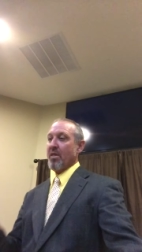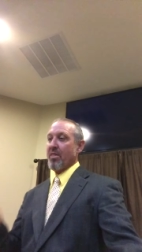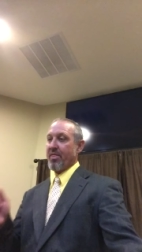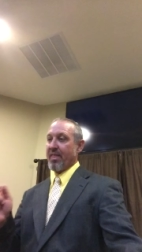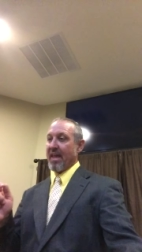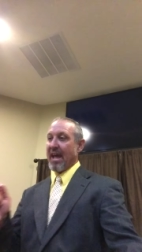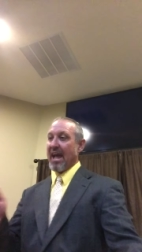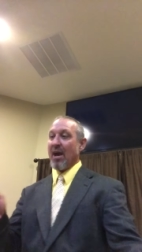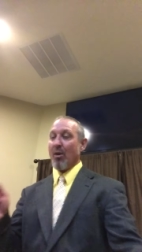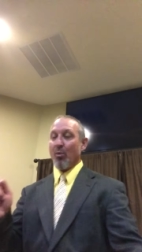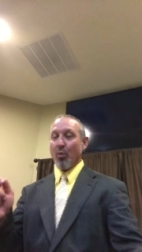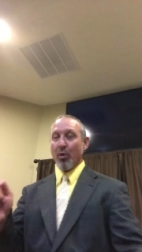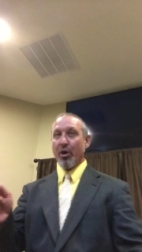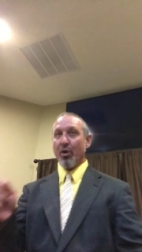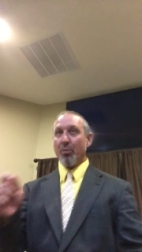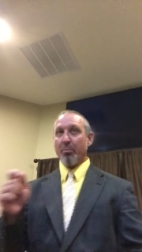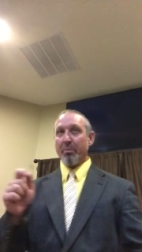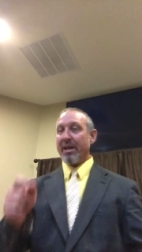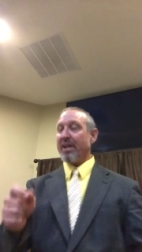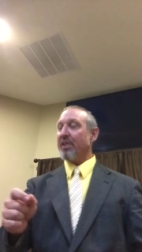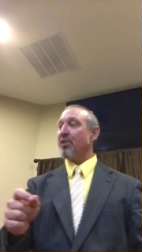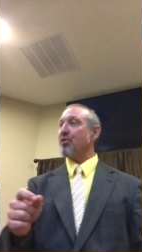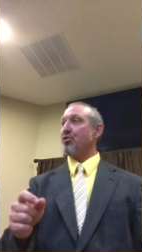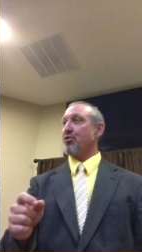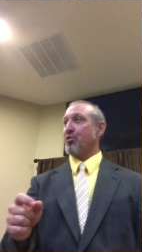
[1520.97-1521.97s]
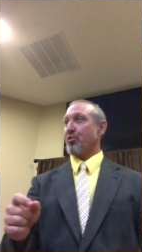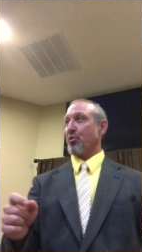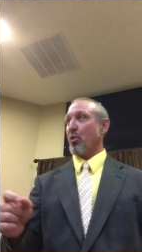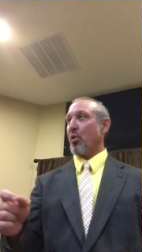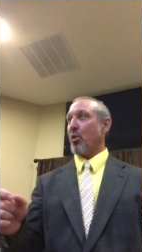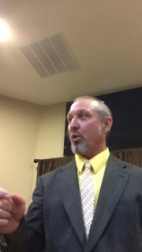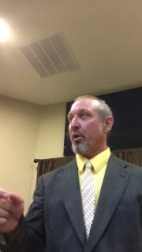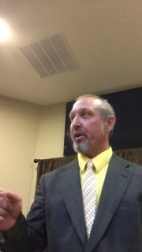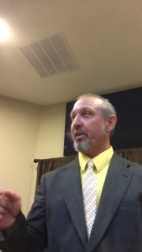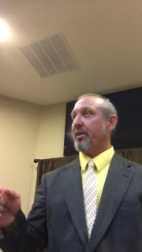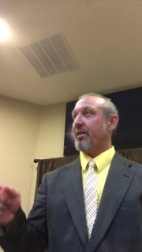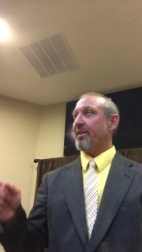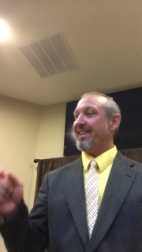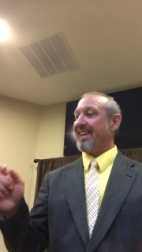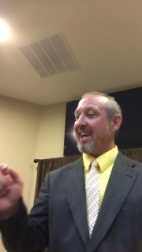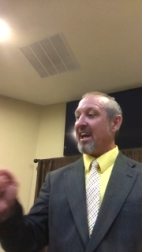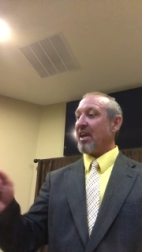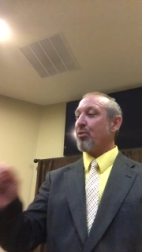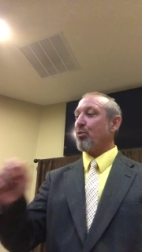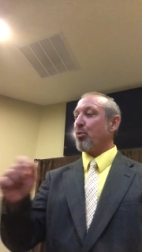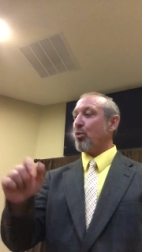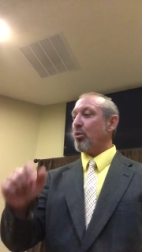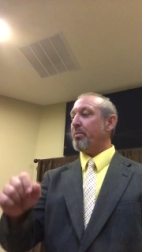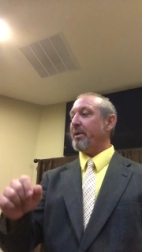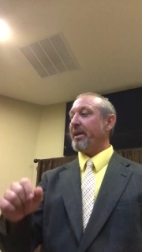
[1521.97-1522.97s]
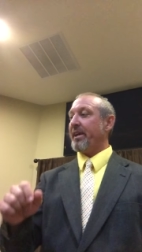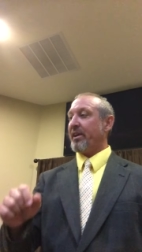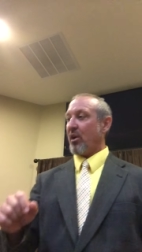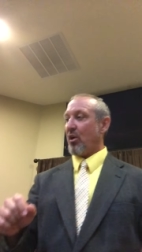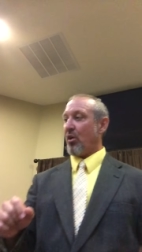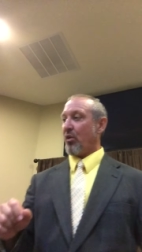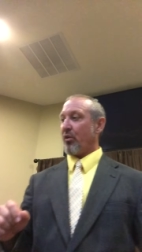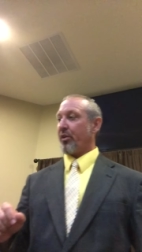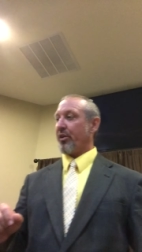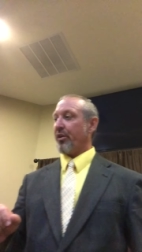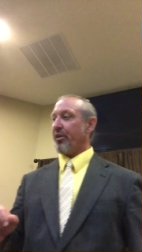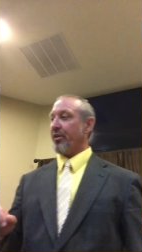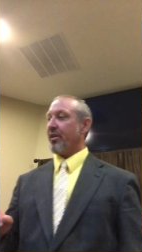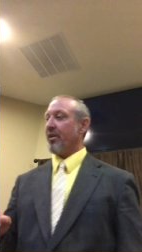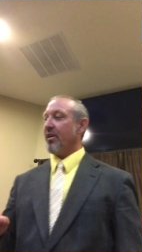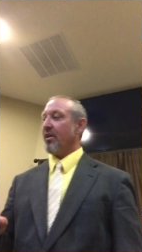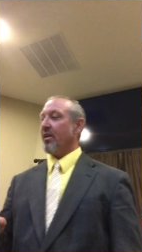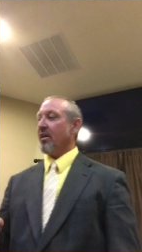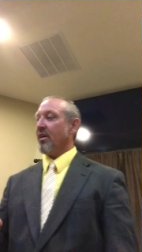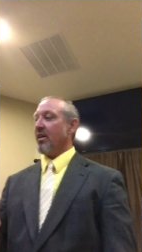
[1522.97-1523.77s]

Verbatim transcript: that will be destroyed, death will be conquered,